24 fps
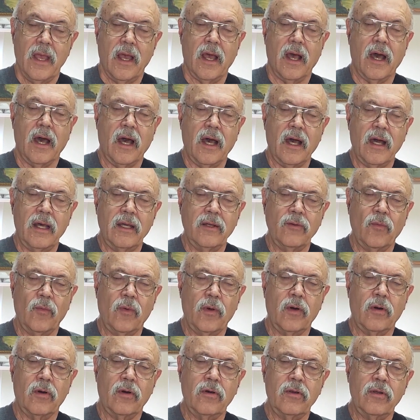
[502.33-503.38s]
On
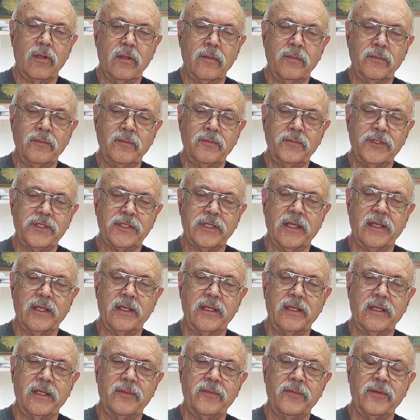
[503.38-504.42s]
warm
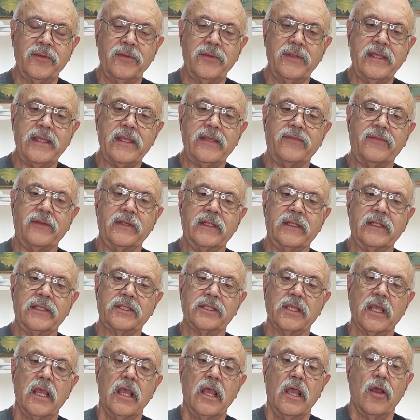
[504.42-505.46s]
summer evenings
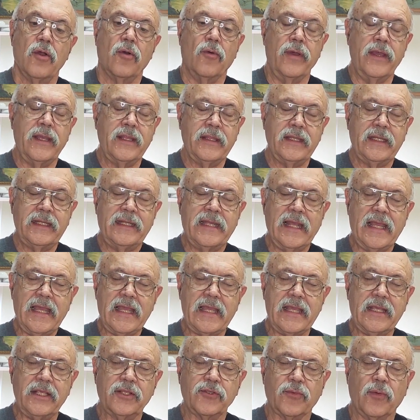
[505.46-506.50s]
when the
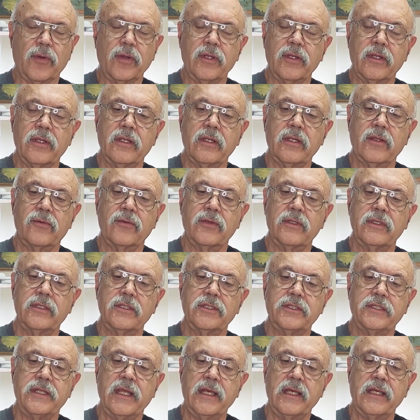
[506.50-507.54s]
day's work
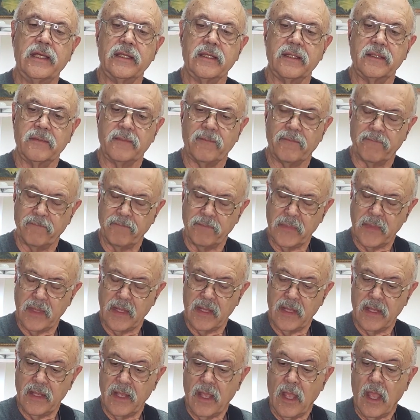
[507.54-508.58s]
was done,
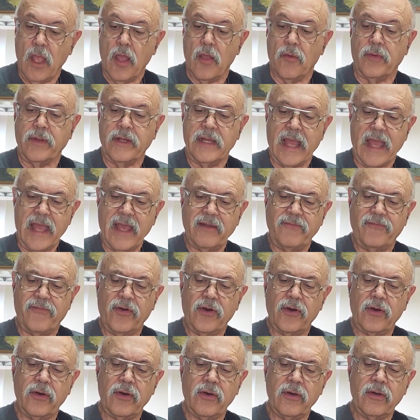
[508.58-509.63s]
we'd head
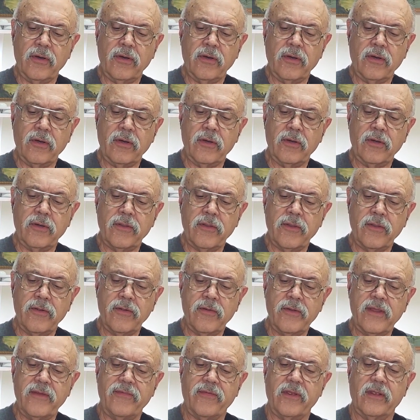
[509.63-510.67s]
for the
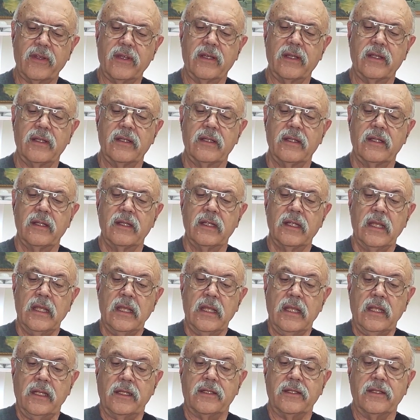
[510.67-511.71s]
river
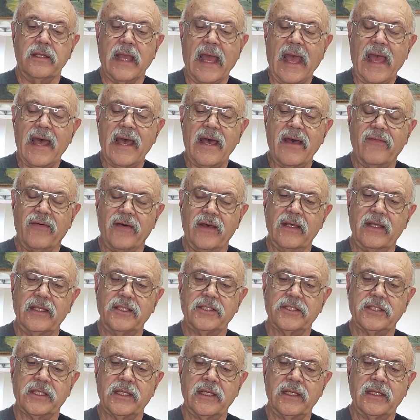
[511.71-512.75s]
to have us
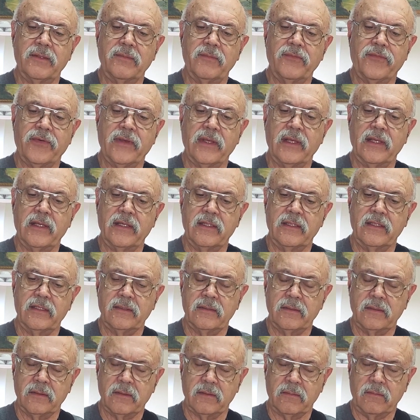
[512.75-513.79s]
some
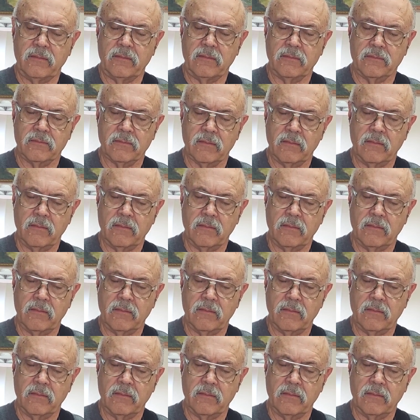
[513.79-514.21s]
fun.